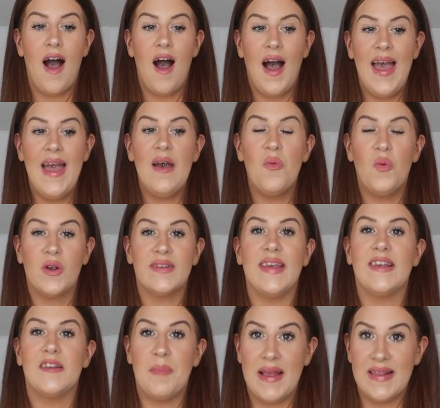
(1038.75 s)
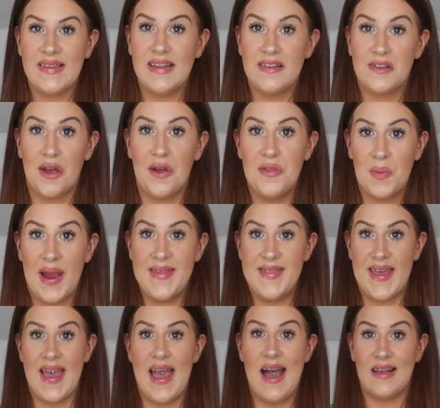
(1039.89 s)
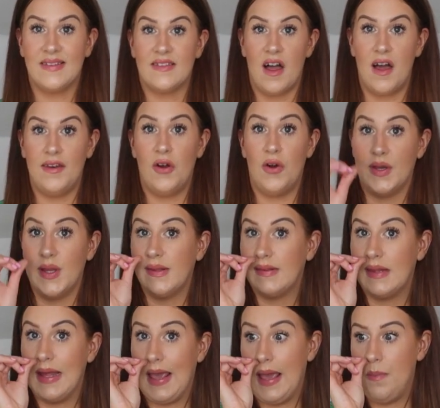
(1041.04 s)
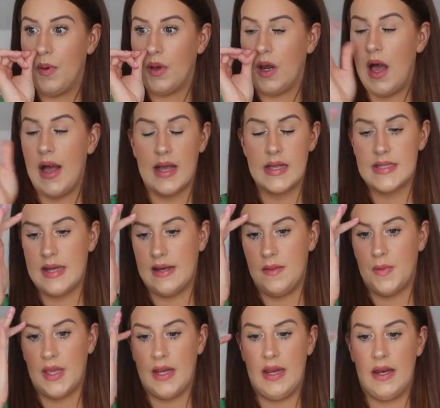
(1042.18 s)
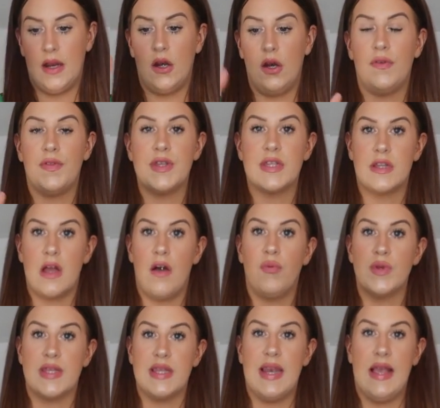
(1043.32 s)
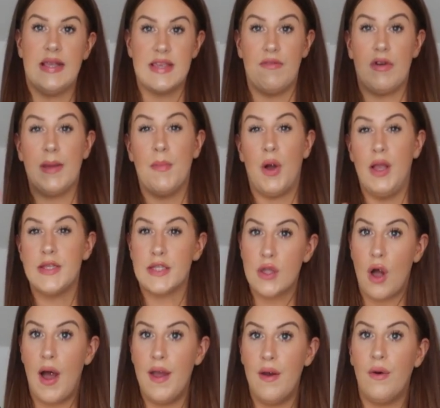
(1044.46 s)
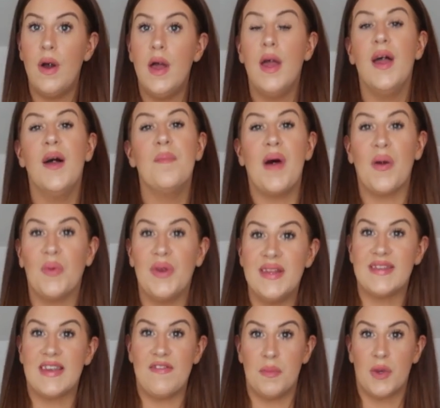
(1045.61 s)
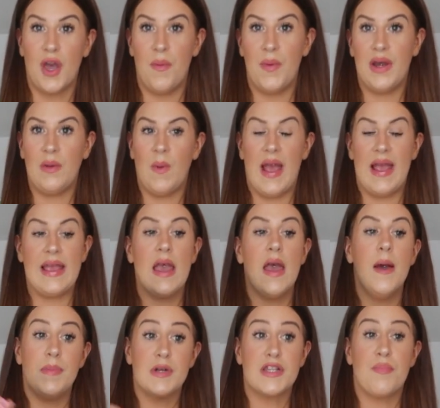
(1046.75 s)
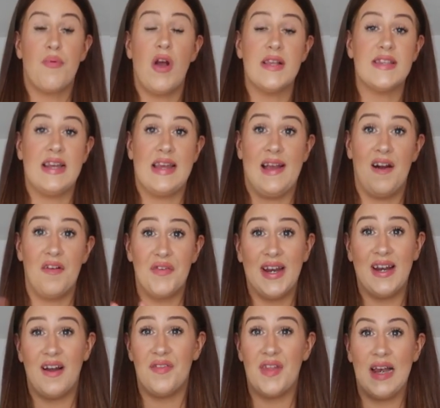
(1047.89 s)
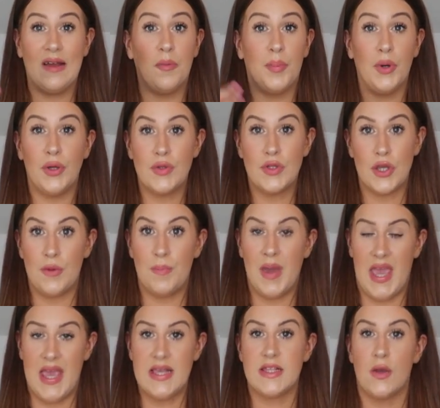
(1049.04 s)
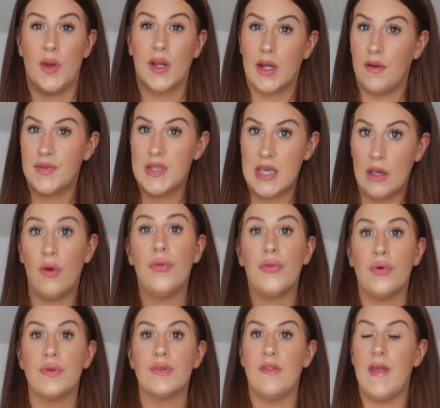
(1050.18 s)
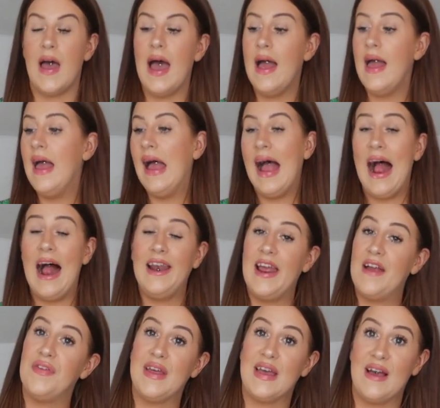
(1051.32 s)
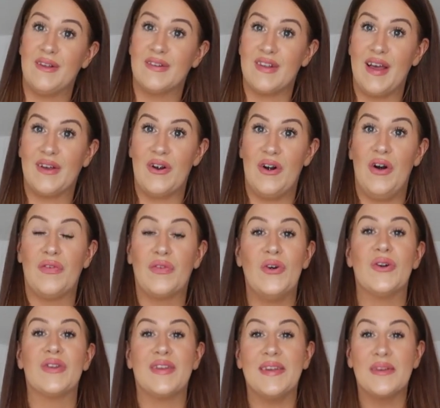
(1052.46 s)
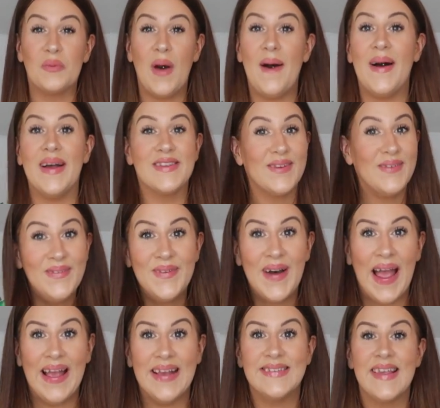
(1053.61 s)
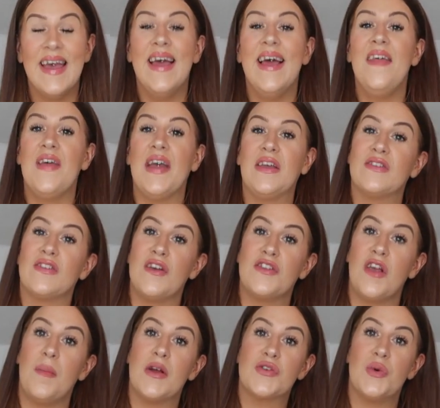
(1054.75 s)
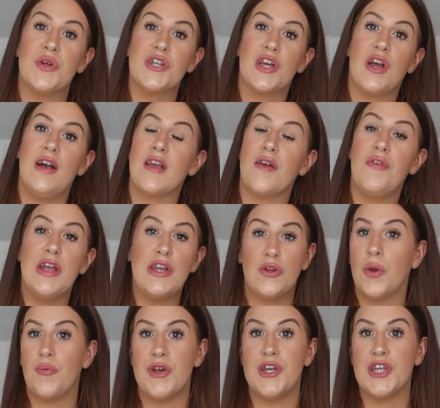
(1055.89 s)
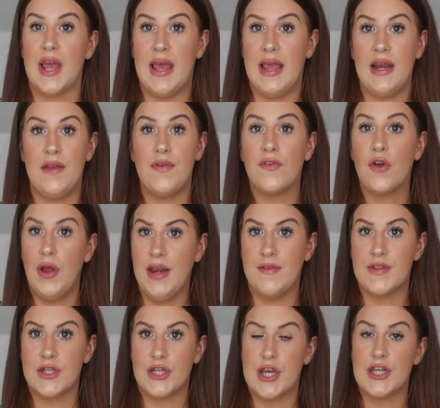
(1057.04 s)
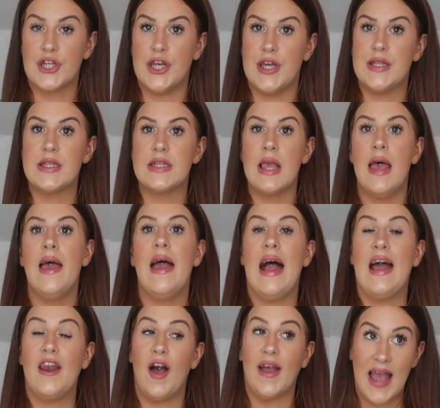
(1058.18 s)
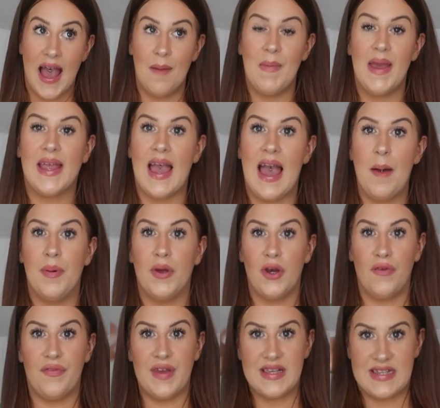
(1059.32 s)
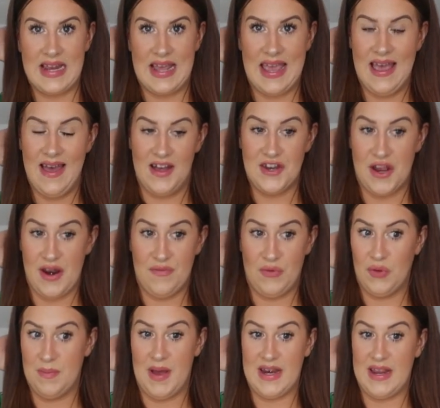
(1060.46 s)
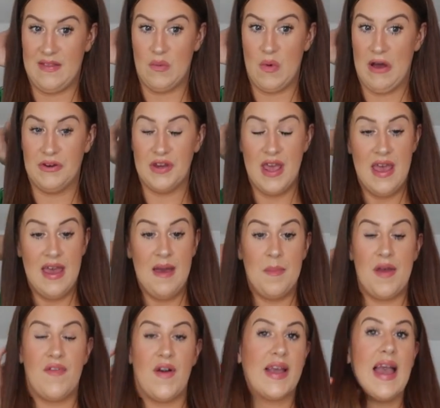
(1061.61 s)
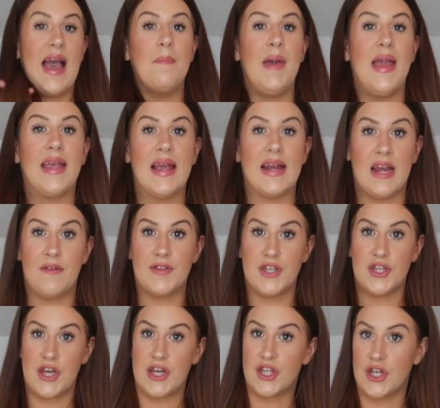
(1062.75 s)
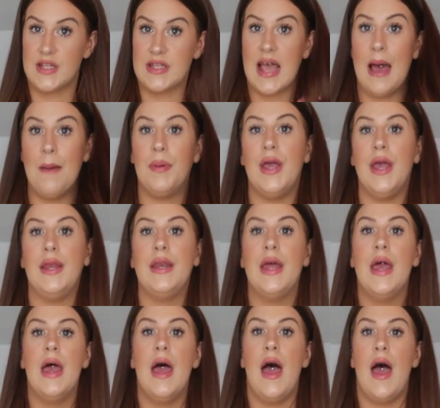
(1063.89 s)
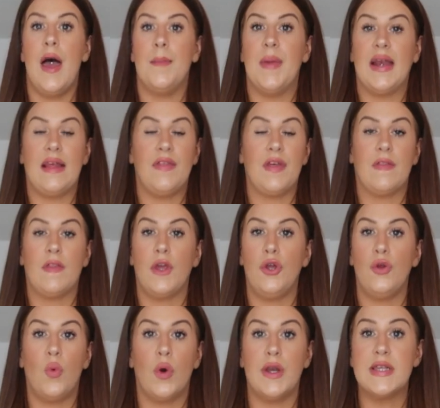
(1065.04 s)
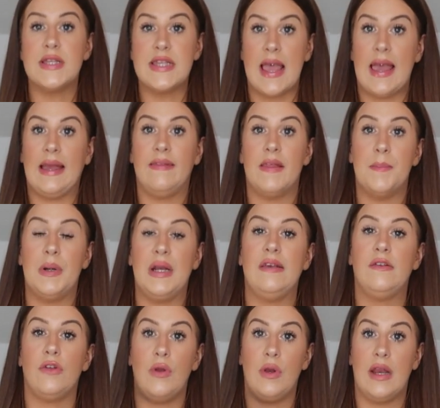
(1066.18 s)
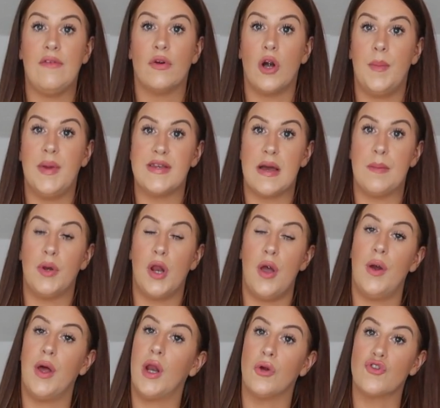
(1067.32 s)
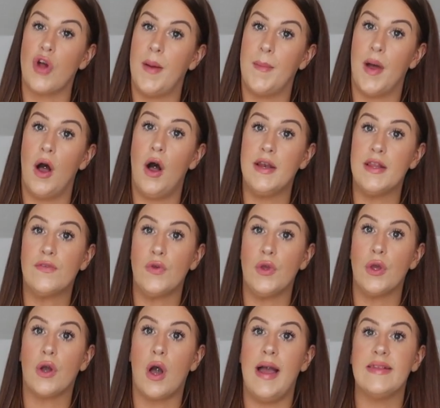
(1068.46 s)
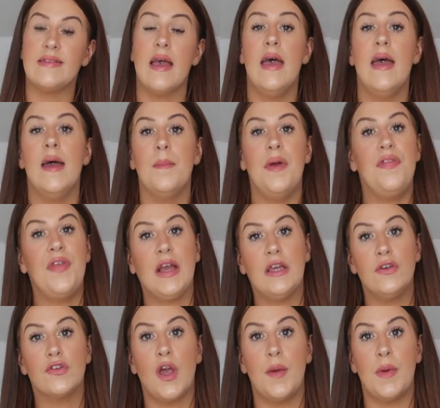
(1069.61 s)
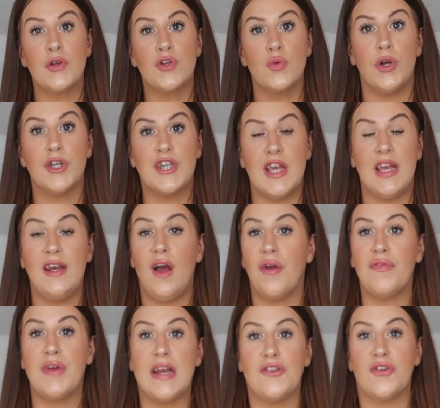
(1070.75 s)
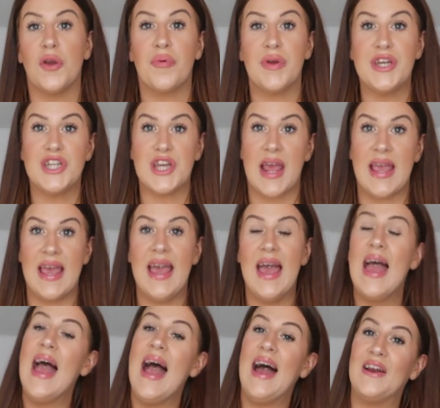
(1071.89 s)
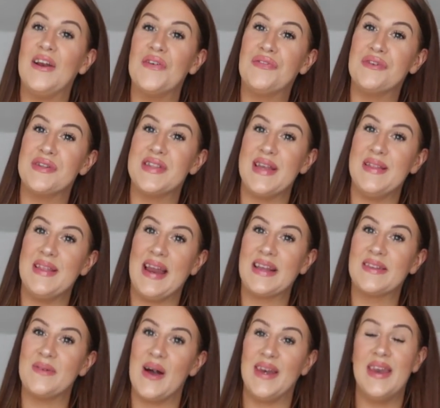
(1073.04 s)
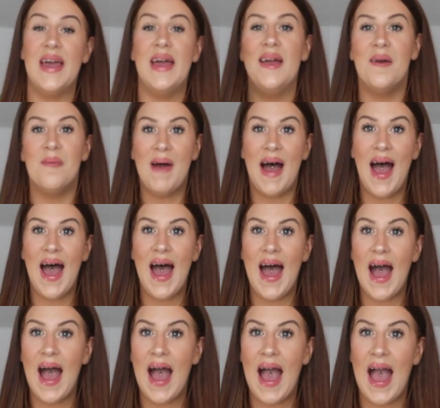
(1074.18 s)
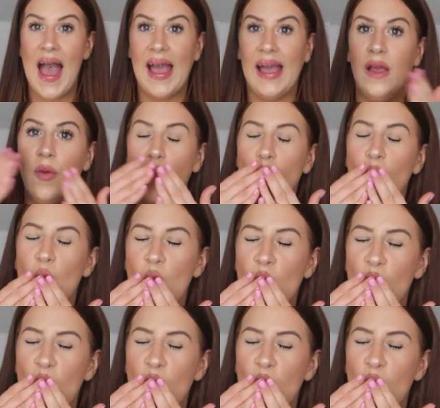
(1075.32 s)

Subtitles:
I was expecting it to go the way that it has done, honestly, but like I said at the beginning, a lot of the stuff wasn't necessarily my style, but I wanted to give them a go anyway. But surprisingly, I really love that little blue two-piece, so I'd love to hear your thoughts on that and everything else that I got, of course, as well. As always, thank you so much for watching, guys. I really do appreciate it, and if you've got any other suggestions and I can make it happen, obviously I don't have all the money in the world, but if I can make any other suggestions happen, anything that you want to see, then please do leave a comment down below and I'll try my hardest for you guys. But thank you so much for watching. I really do appreciate it, and I look forward to seeing the next one. Bye.